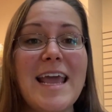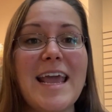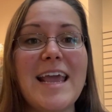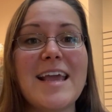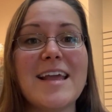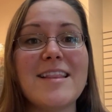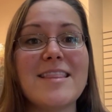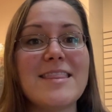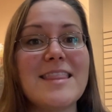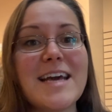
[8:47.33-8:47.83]

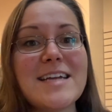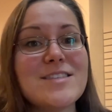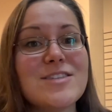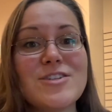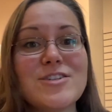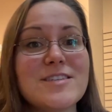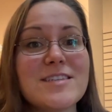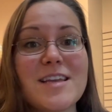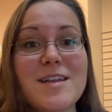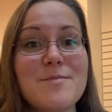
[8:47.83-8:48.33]
And that's
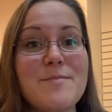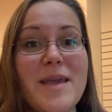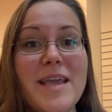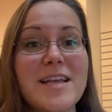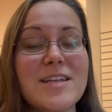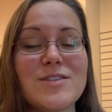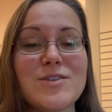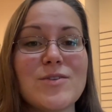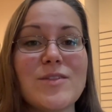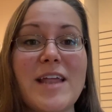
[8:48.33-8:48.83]
just going to make
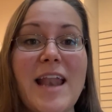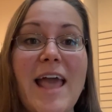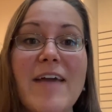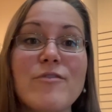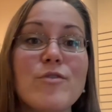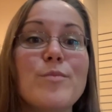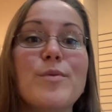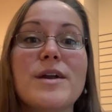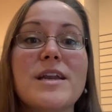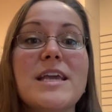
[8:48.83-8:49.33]
it so that
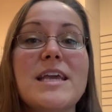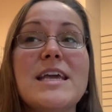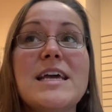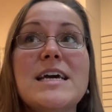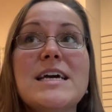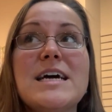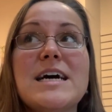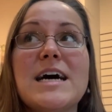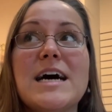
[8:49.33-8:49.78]
everybody